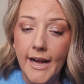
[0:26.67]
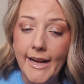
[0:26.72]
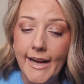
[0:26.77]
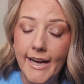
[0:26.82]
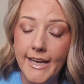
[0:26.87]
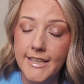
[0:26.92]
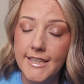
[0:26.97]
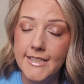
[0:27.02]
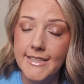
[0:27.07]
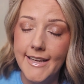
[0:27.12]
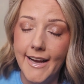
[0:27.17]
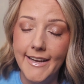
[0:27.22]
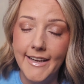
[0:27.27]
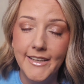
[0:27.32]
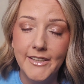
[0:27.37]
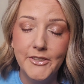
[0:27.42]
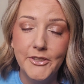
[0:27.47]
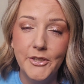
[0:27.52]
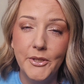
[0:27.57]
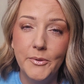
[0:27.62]
I
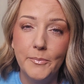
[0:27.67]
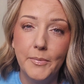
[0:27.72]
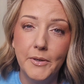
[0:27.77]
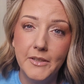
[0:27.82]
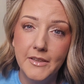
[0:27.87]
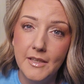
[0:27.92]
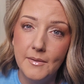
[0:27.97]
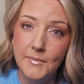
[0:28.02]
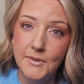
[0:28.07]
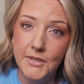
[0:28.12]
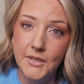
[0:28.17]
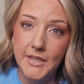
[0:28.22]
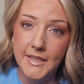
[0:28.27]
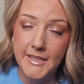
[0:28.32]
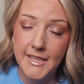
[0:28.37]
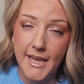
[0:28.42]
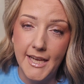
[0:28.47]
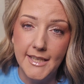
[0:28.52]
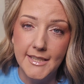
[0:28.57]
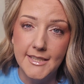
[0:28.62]
decided to put them to the
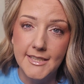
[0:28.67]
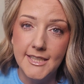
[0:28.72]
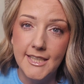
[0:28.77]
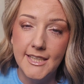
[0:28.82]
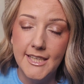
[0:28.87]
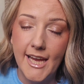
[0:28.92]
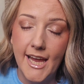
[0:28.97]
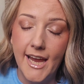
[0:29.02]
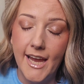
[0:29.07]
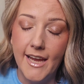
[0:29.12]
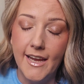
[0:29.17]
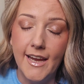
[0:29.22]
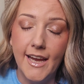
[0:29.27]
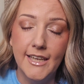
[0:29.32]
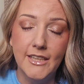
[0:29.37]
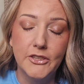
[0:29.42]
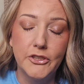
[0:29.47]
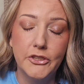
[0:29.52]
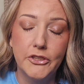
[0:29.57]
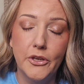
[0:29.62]
test today
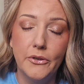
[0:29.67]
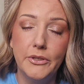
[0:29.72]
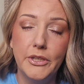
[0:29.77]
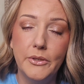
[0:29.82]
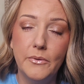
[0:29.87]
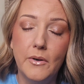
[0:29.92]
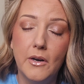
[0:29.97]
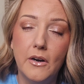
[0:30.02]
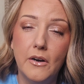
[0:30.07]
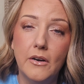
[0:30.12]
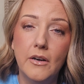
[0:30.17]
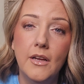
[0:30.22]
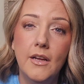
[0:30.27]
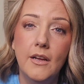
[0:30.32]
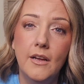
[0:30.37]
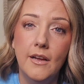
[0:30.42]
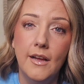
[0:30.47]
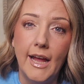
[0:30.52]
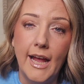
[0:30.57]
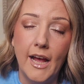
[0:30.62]
and show you all
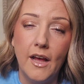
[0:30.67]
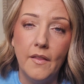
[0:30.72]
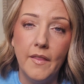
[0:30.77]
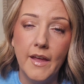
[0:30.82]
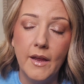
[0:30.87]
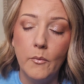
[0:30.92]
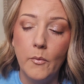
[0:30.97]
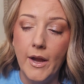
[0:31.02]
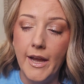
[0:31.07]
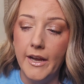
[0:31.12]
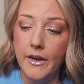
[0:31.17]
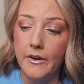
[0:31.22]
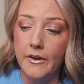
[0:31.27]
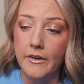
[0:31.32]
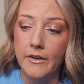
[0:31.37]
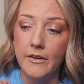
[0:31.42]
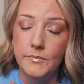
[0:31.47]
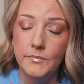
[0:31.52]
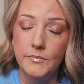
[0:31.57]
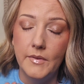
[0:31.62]
how they
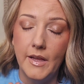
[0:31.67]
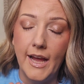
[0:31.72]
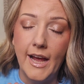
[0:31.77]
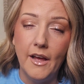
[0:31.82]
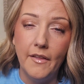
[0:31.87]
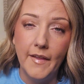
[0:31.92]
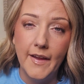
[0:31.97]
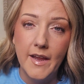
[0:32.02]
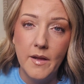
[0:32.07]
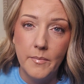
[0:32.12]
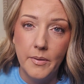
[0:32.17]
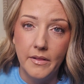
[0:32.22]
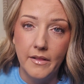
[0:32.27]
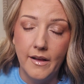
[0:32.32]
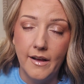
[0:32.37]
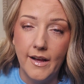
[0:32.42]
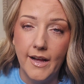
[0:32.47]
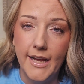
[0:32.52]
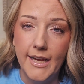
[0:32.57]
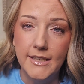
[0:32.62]
wear, how they
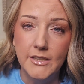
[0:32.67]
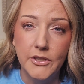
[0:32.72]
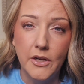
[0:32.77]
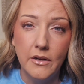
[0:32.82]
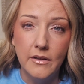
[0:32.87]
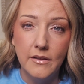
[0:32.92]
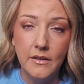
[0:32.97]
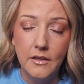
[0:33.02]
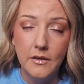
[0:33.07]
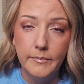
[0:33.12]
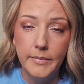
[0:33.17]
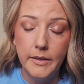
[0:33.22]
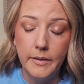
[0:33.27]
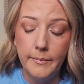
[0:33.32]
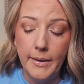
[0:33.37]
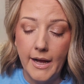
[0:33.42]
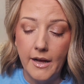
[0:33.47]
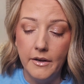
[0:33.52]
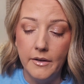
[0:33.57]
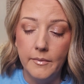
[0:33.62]
apply, talk a little bit
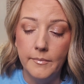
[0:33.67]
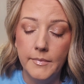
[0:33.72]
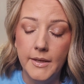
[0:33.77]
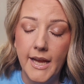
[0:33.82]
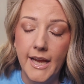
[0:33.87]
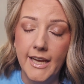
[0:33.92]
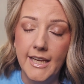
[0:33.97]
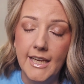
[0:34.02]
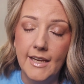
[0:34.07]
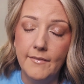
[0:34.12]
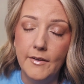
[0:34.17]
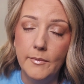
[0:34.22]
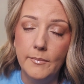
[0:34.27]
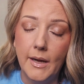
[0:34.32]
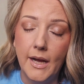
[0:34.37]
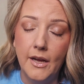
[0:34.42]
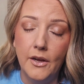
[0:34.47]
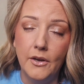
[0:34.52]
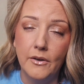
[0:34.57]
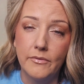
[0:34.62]
about them, and give you
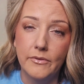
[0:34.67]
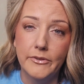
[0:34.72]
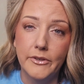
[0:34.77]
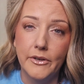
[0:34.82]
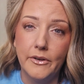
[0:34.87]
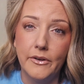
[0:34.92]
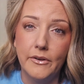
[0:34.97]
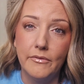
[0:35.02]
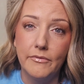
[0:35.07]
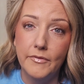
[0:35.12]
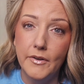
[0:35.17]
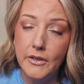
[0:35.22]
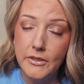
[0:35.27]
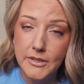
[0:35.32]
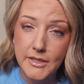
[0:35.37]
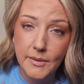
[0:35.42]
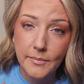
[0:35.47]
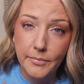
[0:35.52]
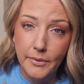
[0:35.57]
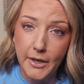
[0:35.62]
my overall
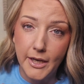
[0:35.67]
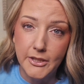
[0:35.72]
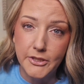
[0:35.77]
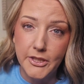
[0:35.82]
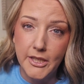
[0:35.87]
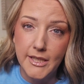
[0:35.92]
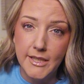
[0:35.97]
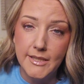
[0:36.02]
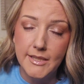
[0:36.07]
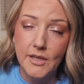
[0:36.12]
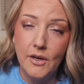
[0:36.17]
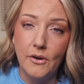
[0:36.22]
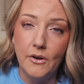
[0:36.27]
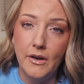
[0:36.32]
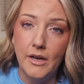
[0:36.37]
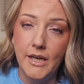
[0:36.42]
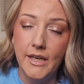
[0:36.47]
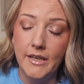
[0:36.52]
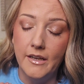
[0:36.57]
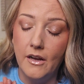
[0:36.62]
first impressions
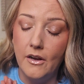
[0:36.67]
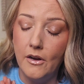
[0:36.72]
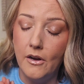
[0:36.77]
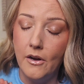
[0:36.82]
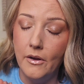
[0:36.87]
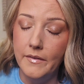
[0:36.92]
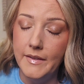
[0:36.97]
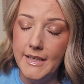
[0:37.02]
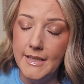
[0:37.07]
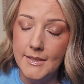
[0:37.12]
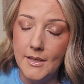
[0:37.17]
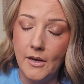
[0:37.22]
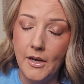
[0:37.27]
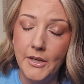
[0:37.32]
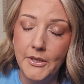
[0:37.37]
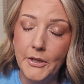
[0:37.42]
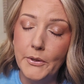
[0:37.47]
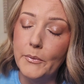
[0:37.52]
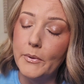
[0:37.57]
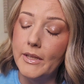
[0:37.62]
on all these
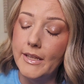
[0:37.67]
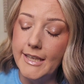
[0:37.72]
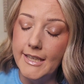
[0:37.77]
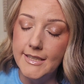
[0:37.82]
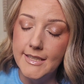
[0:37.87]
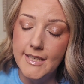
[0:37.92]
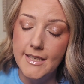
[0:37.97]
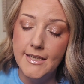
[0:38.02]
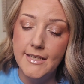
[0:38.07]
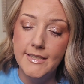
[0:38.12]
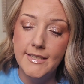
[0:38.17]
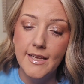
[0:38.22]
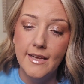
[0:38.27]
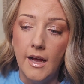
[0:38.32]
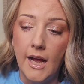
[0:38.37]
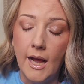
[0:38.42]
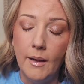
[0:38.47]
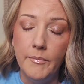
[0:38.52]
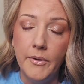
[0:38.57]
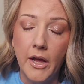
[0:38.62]
hot new releases.
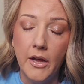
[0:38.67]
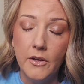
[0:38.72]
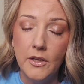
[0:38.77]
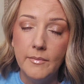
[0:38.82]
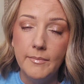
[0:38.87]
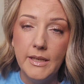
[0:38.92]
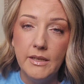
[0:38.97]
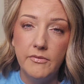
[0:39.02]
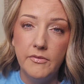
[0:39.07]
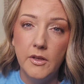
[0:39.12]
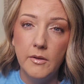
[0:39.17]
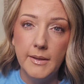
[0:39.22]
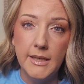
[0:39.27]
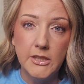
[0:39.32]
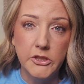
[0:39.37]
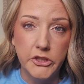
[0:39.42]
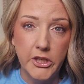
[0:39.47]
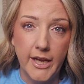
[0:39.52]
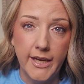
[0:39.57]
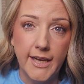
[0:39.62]
I'm not going to be filming
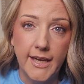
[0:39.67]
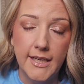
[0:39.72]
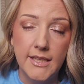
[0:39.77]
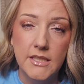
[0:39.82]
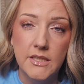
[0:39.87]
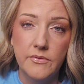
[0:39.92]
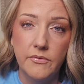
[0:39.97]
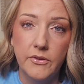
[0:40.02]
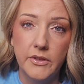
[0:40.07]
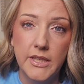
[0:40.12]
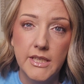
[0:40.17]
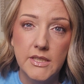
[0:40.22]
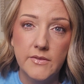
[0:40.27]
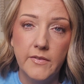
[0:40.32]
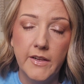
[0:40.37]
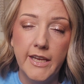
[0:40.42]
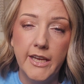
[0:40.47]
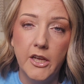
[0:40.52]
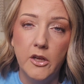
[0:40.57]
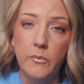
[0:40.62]
check-ins for this
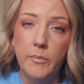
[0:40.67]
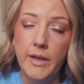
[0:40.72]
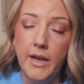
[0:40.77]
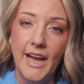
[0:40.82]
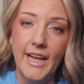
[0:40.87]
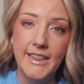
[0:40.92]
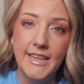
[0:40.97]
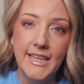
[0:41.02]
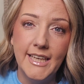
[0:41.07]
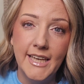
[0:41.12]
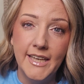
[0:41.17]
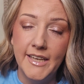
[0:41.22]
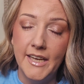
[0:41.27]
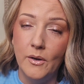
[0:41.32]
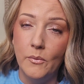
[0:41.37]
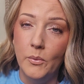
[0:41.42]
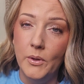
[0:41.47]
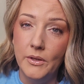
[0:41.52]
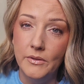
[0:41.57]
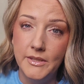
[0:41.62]
video, but at the end I
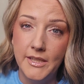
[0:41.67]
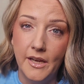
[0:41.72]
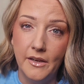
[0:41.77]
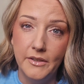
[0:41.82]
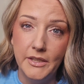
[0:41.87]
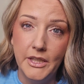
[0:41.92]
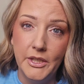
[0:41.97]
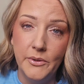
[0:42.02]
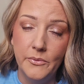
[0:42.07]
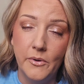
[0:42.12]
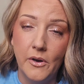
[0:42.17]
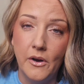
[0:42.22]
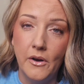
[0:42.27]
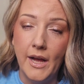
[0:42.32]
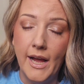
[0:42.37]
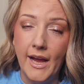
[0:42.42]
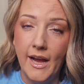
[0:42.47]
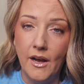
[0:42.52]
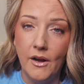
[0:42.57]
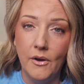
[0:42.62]
will tell you all
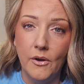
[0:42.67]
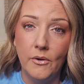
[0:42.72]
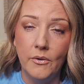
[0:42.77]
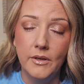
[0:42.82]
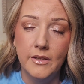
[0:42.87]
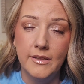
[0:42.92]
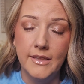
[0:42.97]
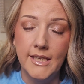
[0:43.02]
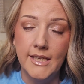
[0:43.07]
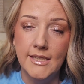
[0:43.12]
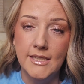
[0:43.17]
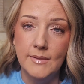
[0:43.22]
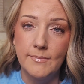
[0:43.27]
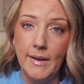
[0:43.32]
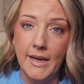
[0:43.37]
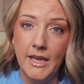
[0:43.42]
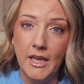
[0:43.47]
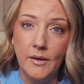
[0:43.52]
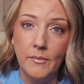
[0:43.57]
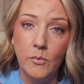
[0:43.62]
how this
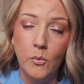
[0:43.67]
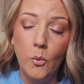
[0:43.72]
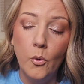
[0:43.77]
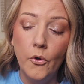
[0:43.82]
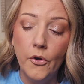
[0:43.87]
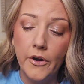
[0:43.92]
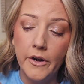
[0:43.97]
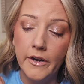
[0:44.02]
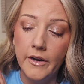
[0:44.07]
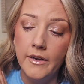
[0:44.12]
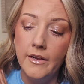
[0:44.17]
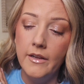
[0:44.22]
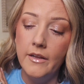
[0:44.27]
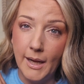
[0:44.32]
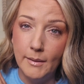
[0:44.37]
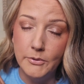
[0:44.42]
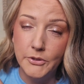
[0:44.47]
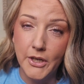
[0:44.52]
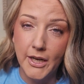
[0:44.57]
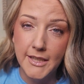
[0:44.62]
makeup wore.
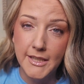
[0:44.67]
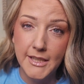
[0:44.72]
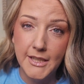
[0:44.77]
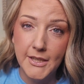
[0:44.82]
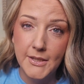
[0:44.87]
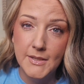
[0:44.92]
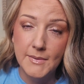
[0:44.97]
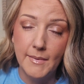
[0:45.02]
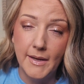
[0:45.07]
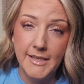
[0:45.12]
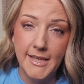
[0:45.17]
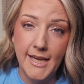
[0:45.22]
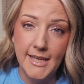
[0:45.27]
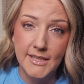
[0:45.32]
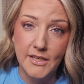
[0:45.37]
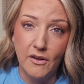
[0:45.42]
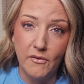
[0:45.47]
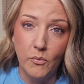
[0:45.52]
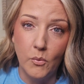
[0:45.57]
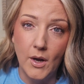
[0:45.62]
I'm trying to use my days
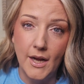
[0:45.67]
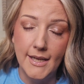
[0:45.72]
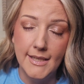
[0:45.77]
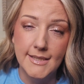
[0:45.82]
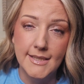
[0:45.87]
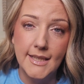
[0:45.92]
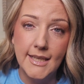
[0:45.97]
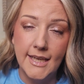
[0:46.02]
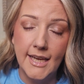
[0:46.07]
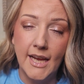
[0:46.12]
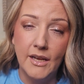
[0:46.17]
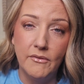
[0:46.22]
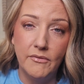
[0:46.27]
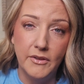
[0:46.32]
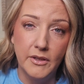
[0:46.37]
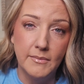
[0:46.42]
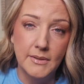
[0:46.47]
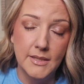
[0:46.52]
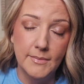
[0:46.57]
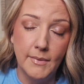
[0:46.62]
off wisely and
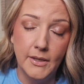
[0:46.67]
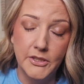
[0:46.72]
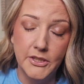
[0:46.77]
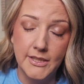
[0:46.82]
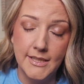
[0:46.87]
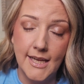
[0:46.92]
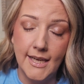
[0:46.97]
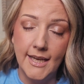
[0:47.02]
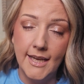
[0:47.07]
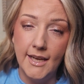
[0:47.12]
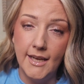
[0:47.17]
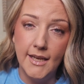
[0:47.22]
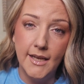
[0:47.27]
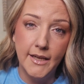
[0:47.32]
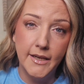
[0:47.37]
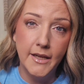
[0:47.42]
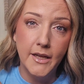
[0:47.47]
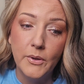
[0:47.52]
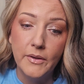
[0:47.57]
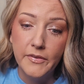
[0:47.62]
film as much as I
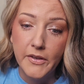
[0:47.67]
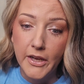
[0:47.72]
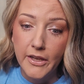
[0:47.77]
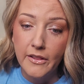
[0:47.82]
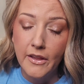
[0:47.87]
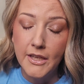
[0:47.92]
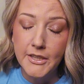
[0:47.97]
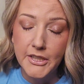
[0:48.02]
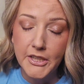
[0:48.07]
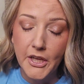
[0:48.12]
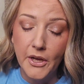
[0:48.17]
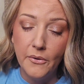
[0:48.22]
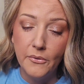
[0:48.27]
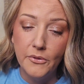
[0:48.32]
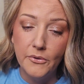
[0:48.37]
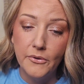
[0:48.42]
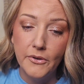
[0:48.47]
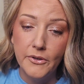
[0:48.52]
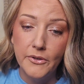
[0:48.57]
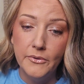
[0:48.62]
can. We've got a lot to go
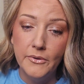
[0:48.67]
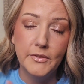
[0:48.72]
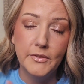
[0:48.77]
through.